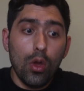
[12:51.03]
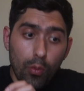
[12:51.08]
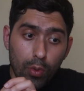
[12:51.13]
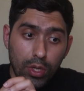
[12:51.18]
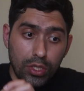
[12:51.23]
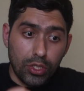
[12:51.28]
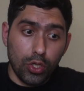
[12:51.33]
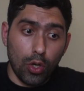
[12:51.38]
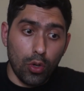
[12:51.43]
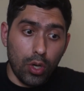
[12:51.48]

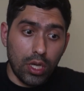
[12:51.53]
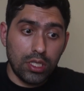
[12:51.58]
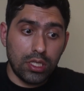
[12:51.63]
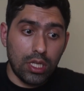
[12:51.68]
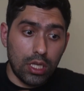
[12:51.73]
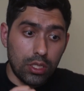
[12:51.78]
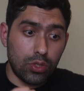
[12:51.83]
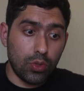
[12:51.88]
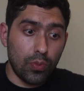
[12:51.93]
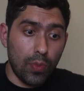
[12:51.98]
which showcased
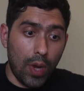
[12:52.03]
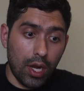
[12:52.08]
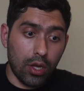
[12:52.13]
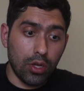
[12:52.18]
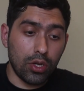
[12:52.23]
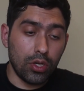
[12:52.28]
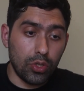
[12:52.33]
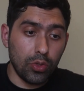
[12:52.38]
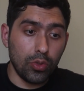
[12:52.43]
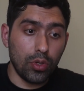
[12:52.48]
that Superman
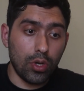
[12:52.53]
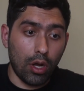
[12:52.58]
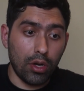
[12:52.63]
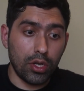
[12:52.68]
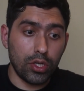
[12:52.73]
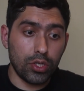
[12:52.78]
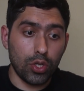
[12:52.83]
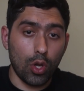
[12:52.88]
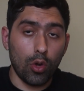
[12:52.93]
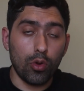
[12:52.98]
couldn't do it
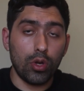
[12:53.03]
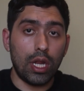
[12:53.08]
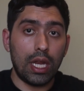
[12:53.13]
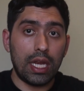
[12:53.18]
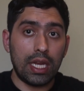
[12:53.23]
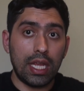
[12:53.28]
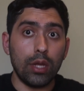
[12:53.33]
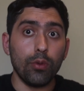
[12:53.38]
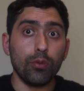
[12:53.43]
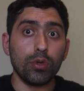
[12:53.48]
on his own,
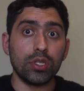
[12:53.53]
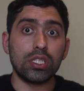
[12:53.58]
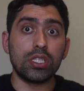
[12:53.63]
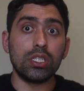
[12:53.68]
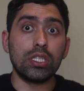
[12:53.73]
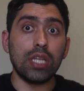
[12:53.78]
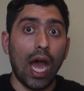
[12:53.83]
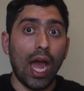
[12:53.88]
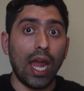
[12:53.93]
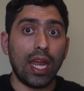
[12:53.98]
and he was
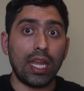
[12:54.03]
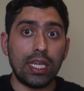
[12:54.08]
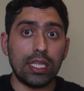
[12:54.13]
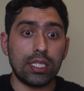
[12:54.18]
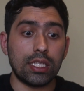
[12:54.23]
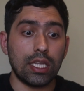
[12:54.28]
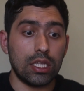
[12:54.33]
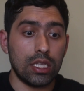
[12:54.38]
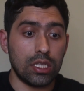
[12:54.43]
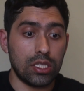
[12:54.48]
dying. He
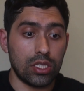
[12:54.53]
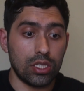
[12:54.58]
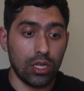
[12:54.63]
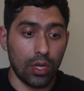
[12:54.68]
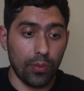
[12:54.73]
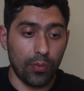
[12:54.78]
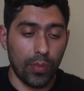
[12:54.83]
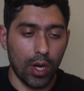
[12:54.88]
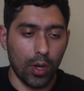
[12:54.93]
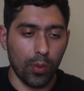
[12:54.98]
said this is
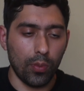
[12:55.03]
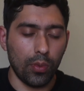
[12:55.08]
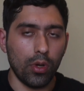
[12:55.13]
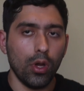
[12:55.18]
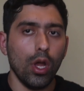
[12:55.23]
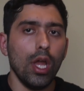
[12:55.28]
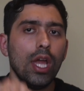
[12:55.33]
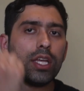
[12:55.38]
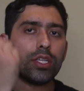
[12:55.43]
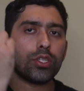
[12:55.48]
unbearable.